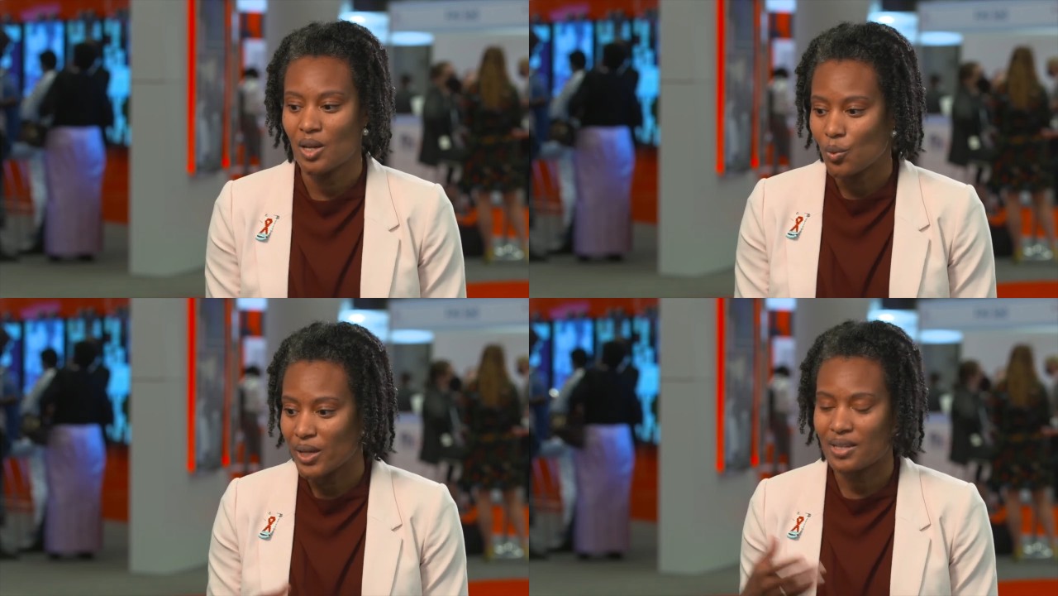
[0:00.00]

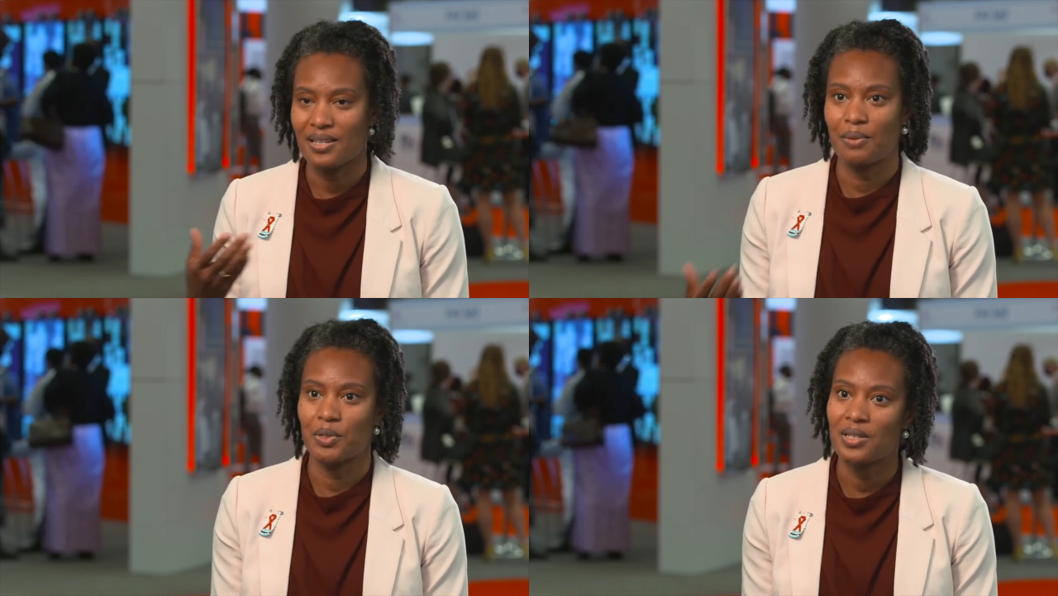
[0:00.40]
we can
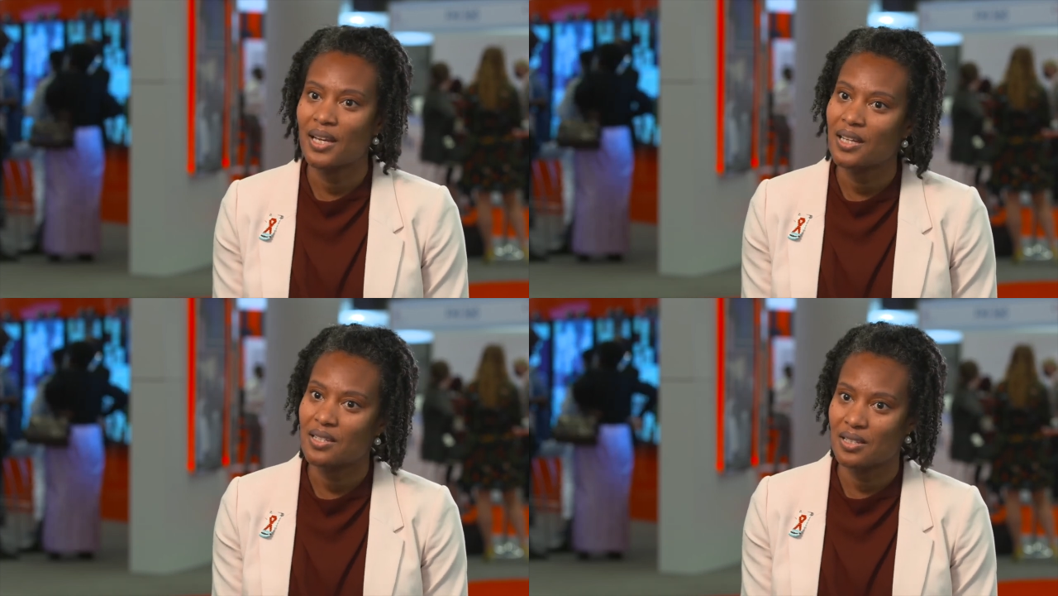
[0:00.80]

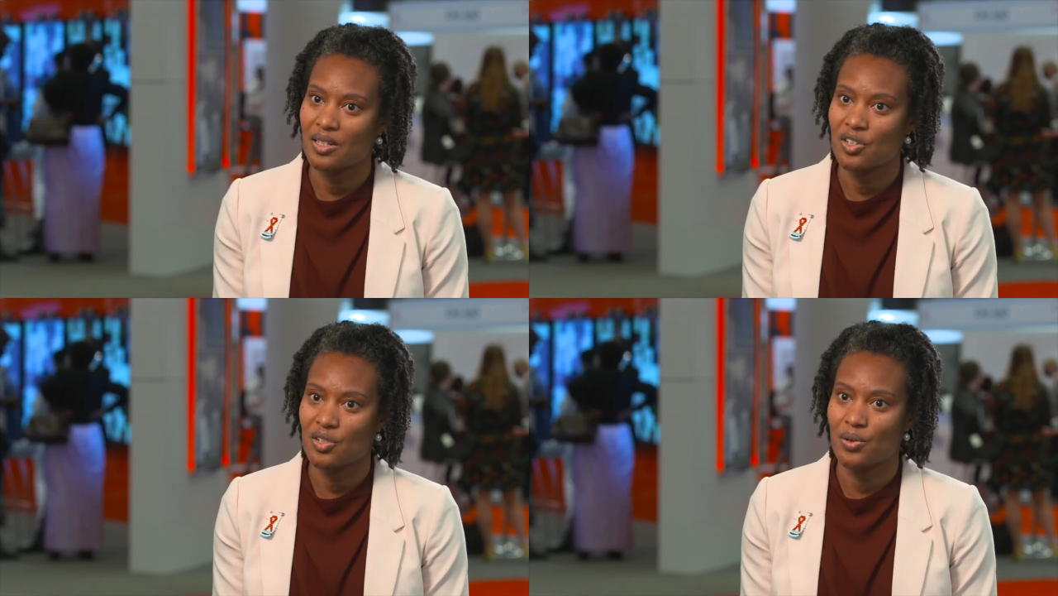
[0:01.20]
simultaneously
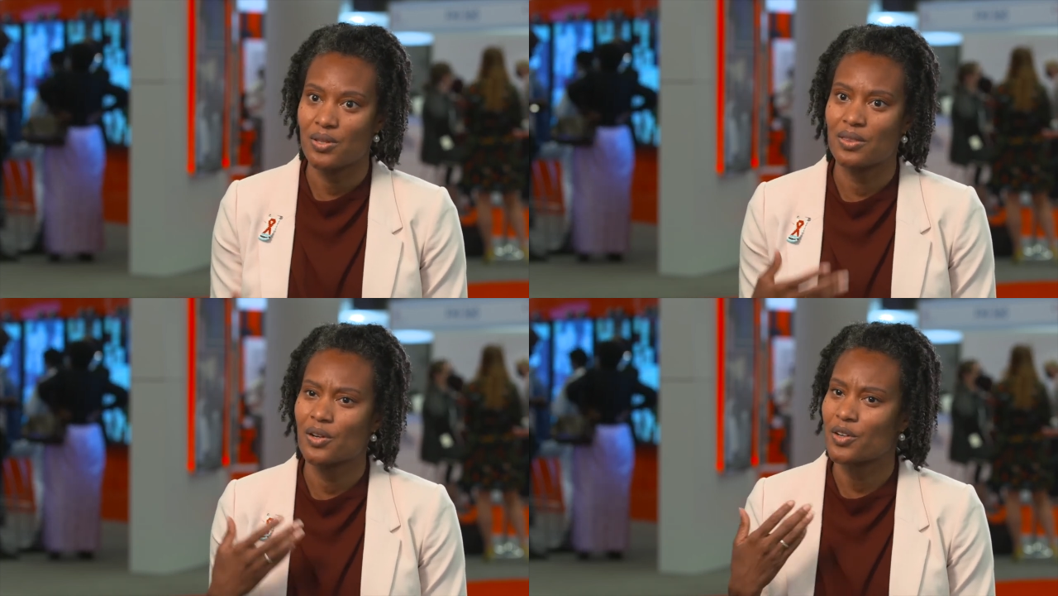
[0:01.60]
ensure
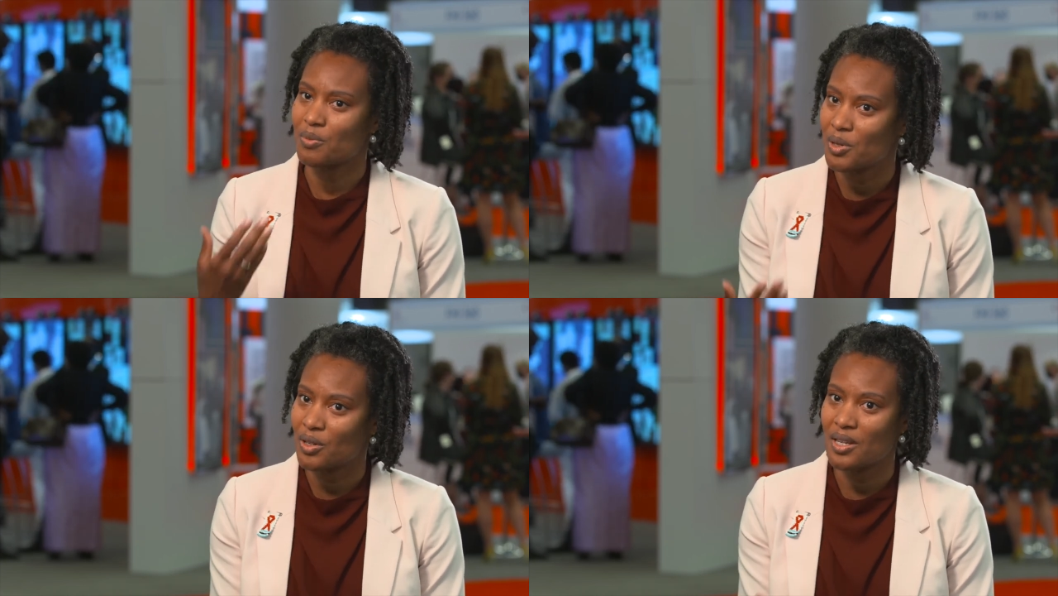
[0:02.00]
that there are
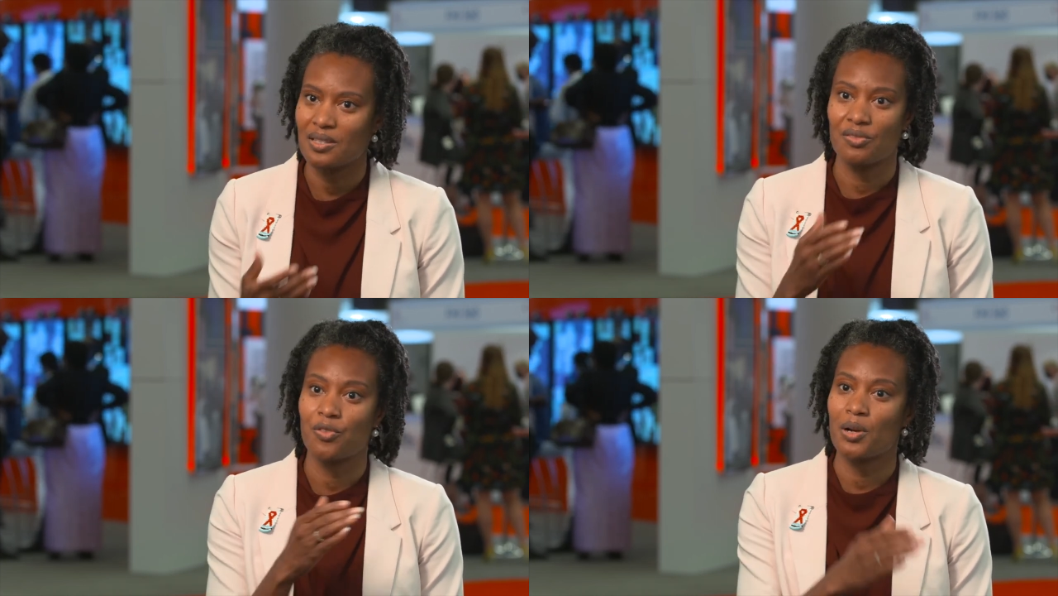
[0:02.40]

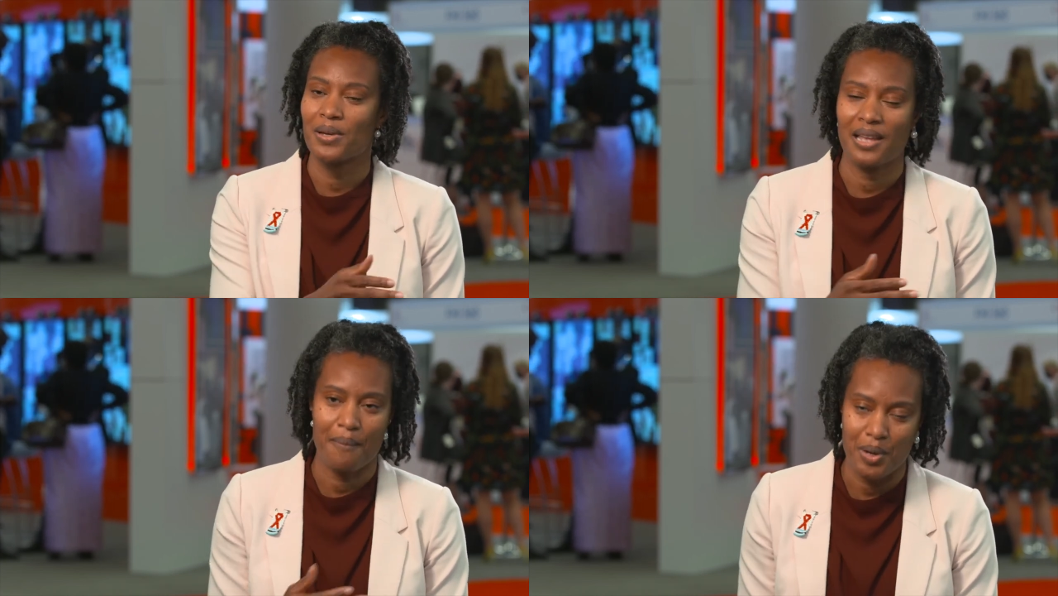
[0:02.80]
communities
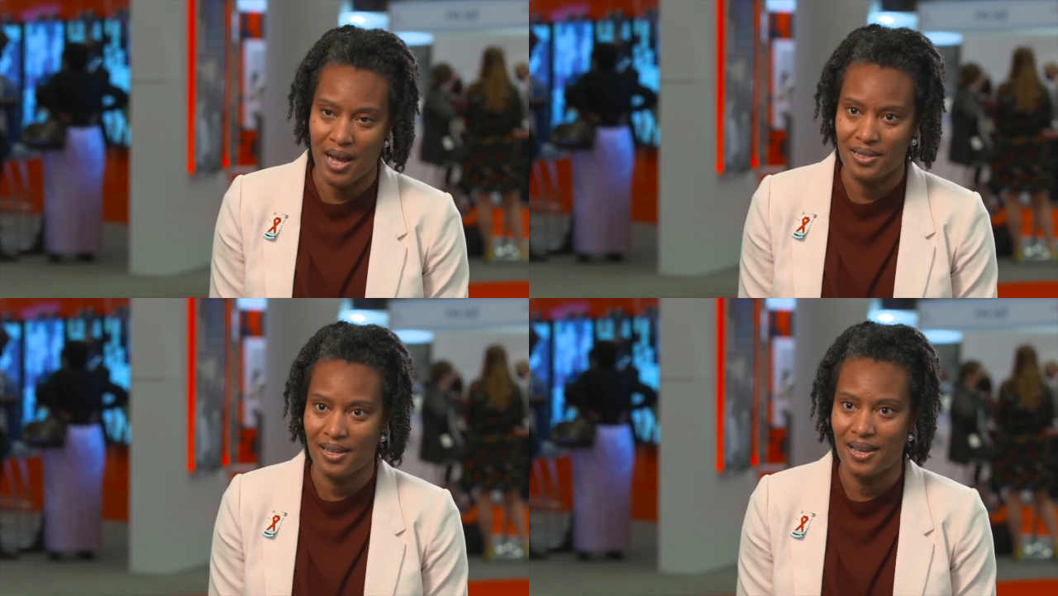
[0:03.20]
informing that
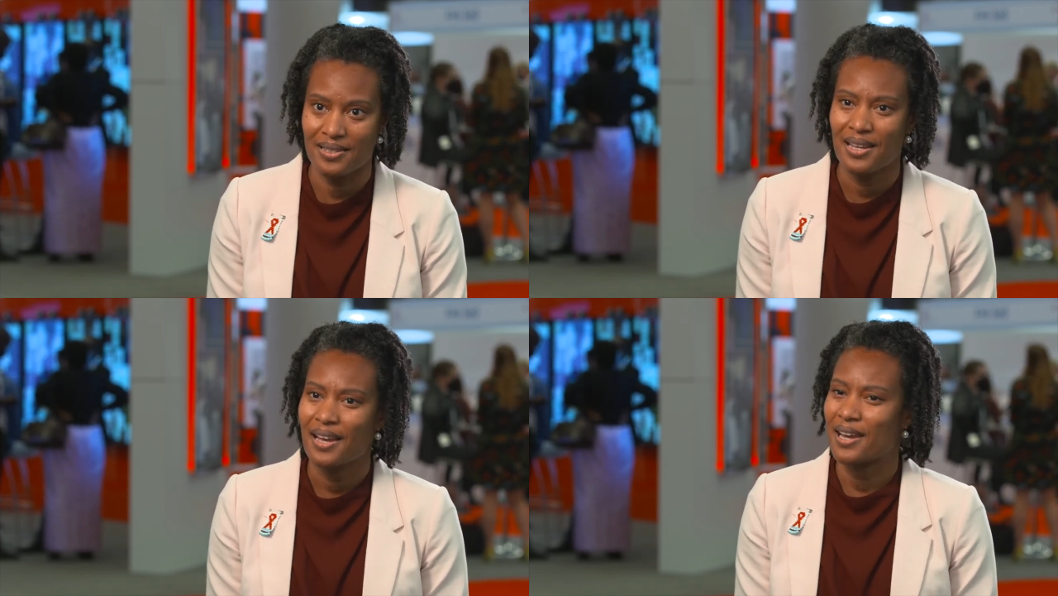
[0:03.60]
process
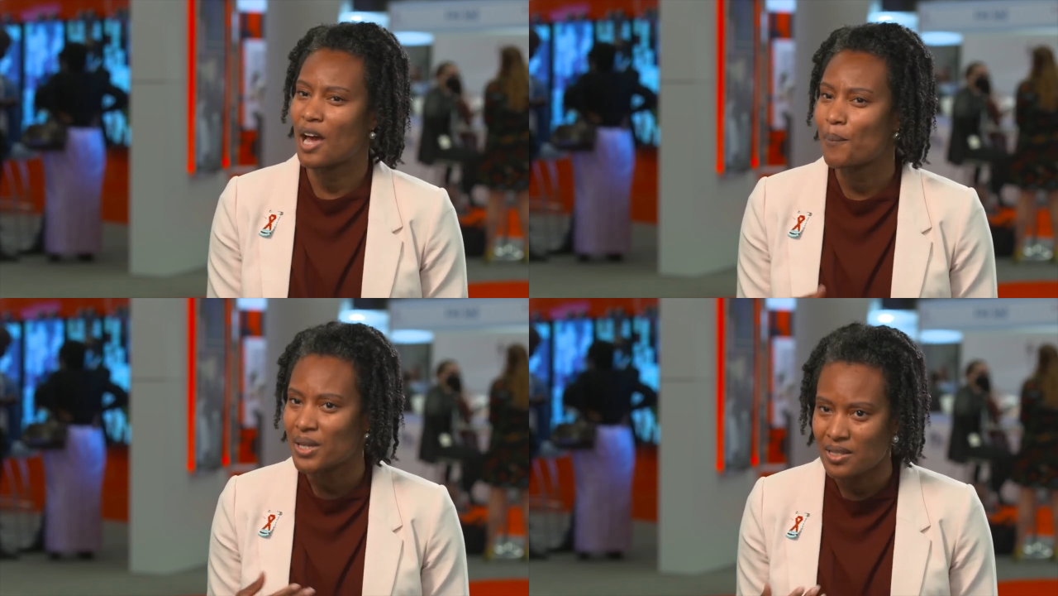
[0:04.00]
and
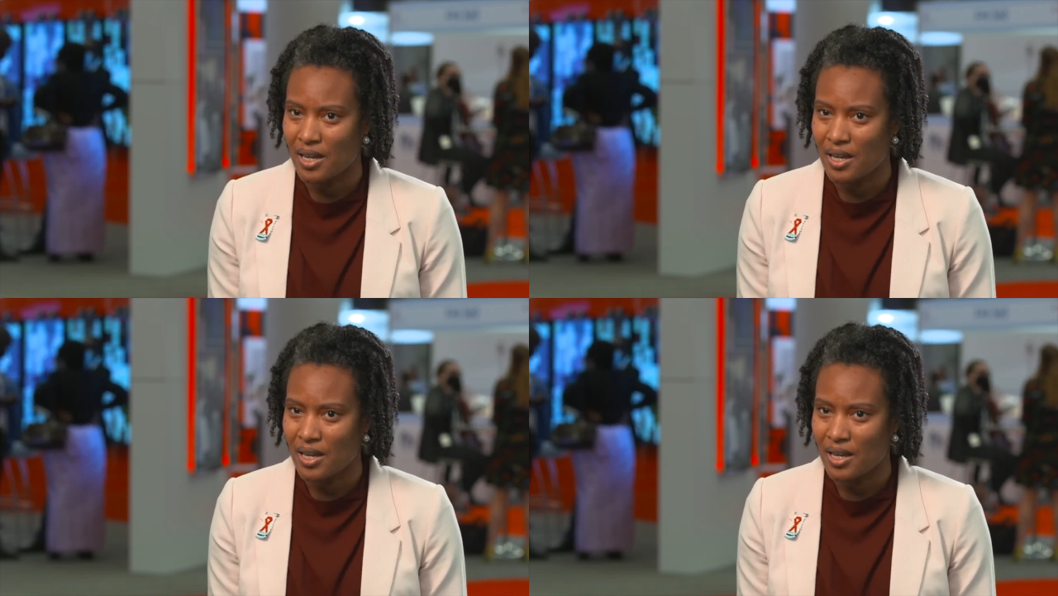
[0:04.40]
help helping us